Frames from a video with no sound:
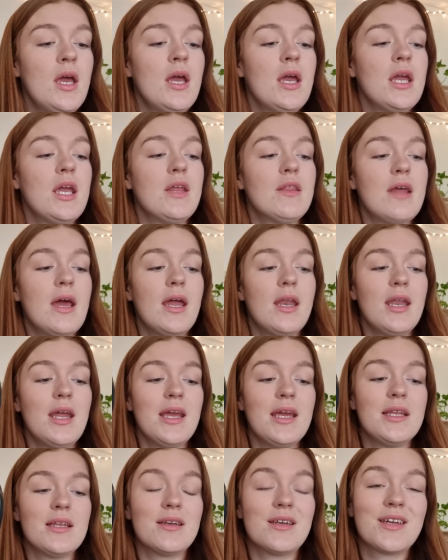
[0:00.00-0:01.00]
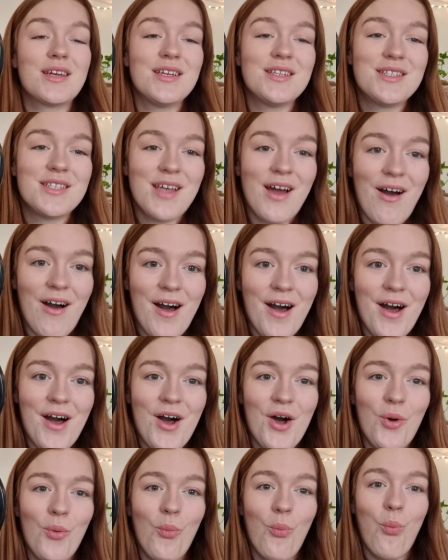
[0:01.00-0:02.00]
He then in
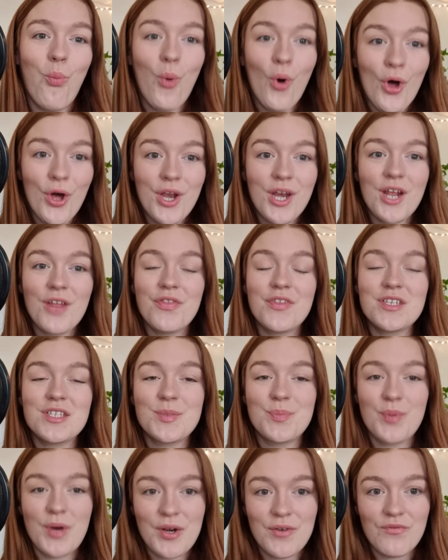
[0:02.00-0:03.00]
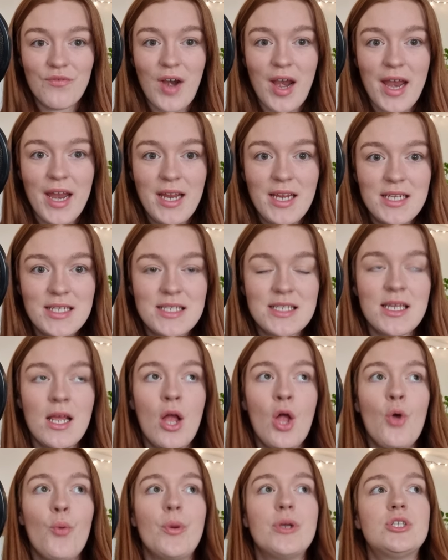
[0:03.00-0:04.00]
Qatar won the sprint race,
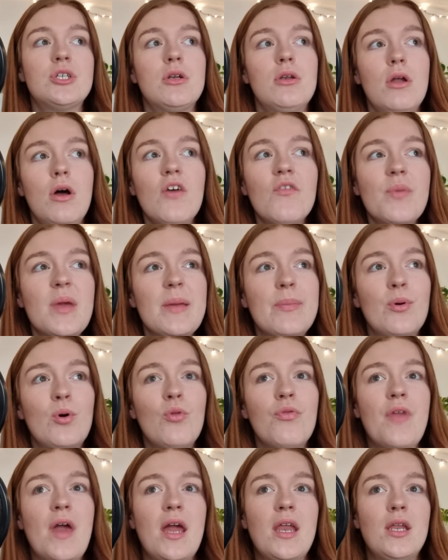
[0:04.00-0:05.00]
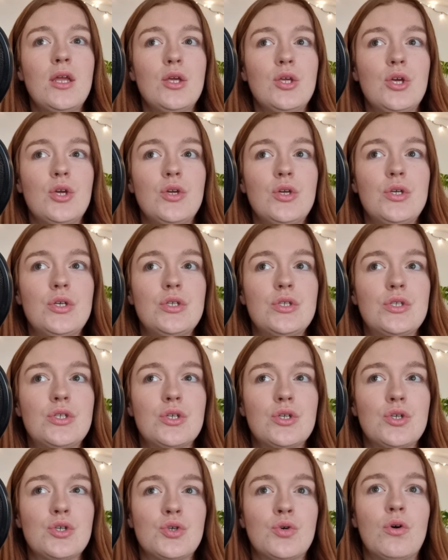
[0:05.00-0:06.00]
which a lot of people then
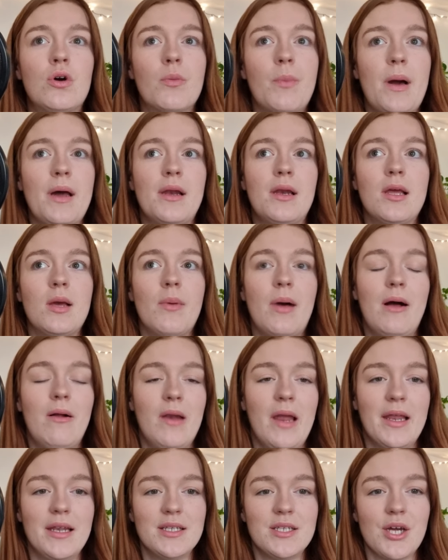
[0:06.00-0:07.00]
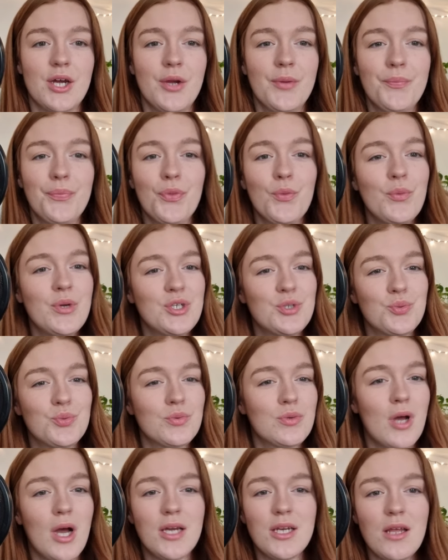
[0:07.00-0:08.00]
used to talk badly about Lando, which
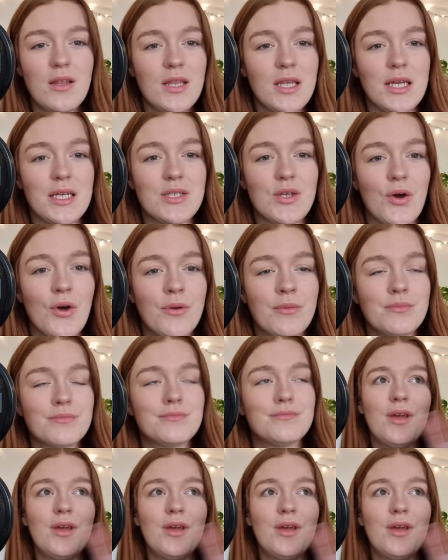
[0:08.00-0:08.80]
I don't think is on.